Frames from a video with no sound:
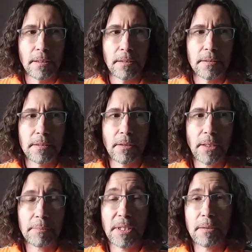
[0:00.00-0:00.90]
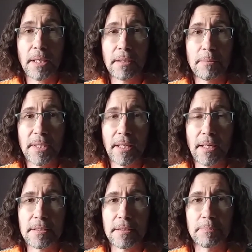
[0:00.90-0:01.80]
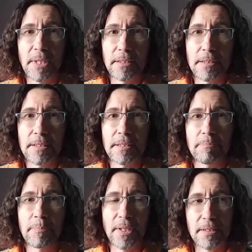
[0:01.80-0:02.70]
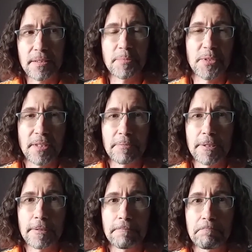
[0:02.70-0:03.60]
so I'm gonna be canceling my Disney Plus subscription,